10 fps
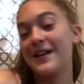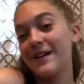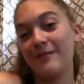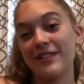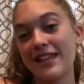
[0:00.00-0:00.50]

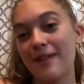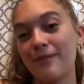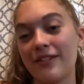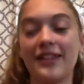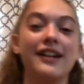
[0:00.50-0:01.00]
I'm excited
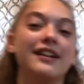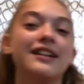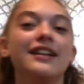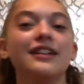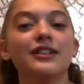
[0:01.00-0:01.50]
about that.
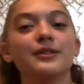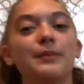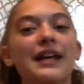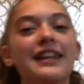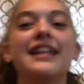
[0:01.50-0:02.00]
There's
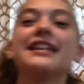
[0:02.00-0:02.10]
bad things